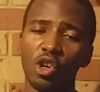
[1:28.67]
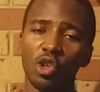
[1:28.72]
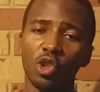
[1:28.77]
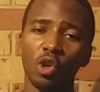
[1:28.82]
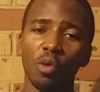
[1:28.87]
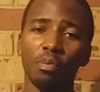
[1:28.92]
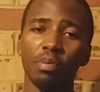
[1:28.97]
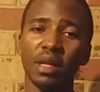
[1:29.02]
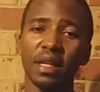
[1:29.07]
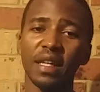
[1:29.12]

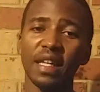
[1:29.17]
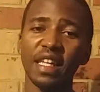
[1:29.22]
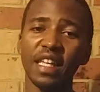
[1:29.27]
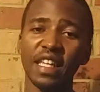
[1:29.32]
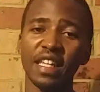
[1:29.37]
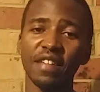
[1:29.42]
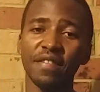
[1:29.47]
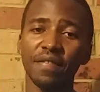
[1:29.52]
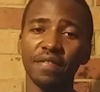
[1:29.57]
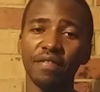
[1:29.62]
Your
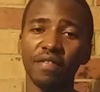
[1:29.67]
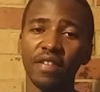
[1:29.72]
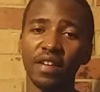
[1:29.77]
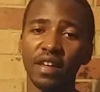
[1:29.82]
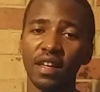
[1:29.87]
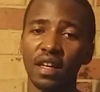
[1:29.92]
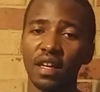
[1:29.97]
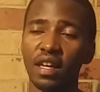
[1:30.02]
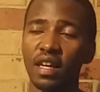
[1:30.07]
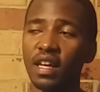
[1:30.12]
belief
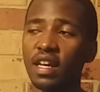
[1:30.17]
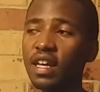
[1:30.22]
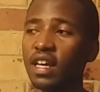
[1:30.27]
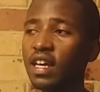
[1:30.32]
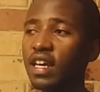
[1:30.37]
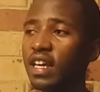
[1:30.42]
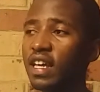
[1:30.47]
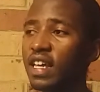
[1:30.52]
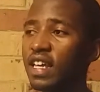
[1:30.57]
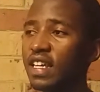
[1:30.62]

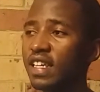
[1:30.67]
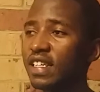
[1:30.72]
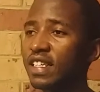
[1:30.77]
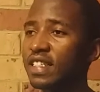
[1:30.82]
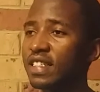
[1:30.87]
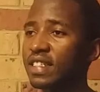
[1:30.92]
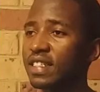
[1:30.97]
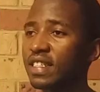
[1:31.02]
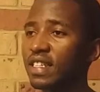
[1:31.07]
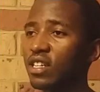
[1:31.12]

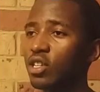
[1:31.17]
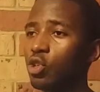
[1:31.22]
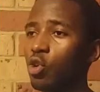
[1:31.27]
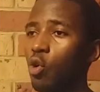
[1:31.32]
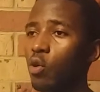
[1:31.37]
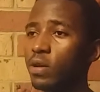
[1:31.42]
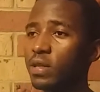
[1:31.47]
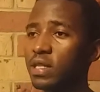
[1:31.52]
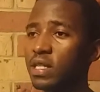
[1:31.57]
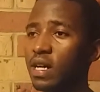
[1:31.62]
is
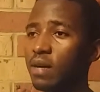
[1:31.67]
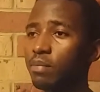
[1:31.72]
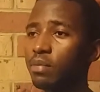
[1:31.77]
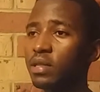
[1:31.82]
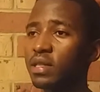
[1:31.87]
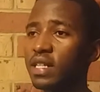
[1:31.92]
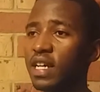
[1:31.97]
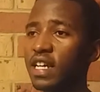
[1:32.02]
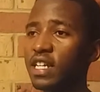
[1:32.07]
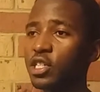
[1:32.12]
your
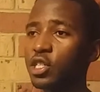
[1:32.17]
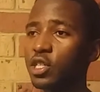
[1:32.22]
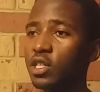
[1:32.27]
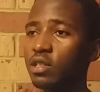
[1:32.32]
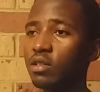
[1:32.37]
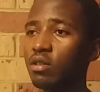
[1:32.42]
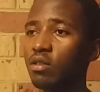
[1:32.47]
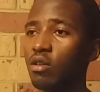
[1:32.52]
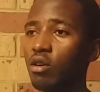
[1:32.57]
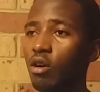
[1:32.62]

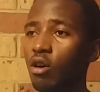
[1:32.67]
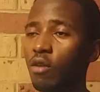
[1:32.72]
interpretation